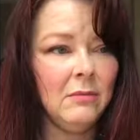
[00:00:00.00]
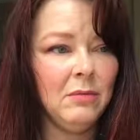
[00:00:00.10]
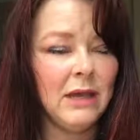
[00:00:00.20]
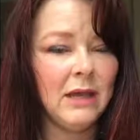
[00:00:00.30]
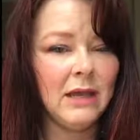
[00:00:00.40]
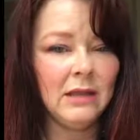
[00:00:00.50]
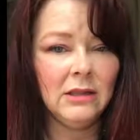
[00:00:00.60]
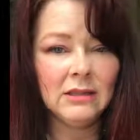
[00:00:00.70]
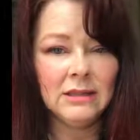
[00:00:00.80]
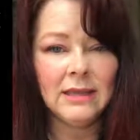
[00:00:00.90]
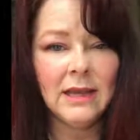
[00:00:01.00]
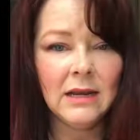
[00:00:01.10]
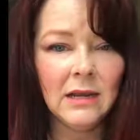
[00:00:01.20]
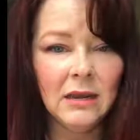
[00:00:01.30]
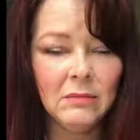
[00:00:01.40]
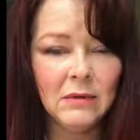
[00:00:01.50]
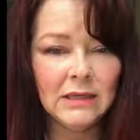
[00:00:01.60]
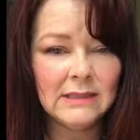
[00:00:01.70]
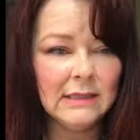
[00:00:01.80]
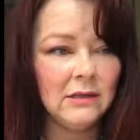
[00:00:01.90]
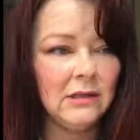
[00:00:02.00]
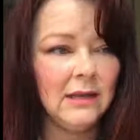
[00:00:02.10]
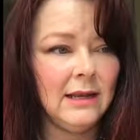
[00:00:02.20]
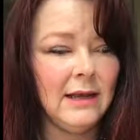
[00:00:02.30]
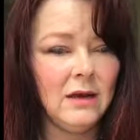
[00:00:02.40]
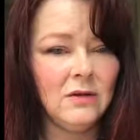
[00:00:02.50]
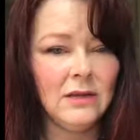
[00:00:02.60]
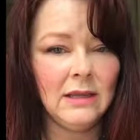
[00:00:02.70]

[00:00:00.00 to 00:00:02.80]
But I looked that up. I singled it out,